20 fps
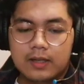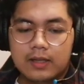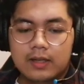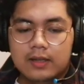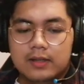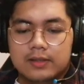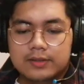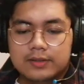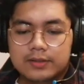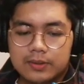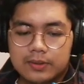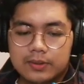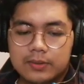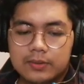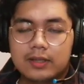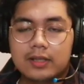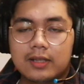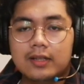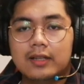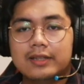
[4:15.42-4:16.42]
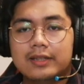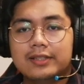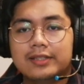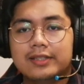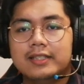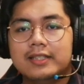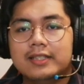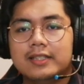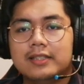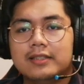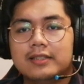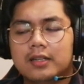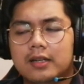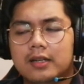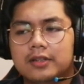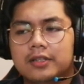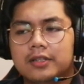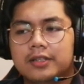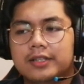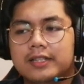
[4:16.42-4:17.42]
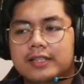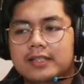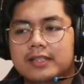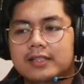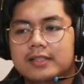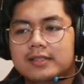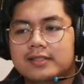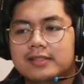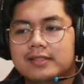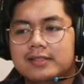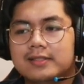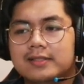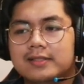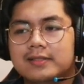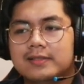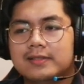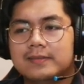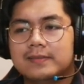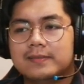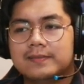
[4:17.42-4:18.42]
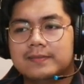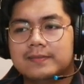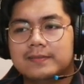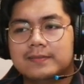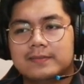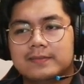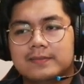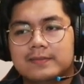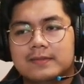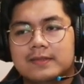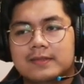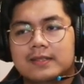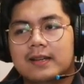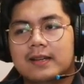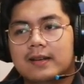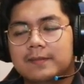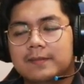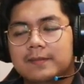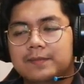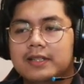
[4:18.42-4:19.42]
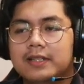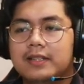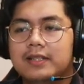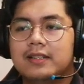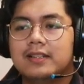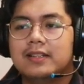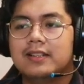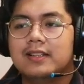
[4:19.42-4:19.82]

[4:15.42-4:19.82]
So the lottery, the lottery is a pretty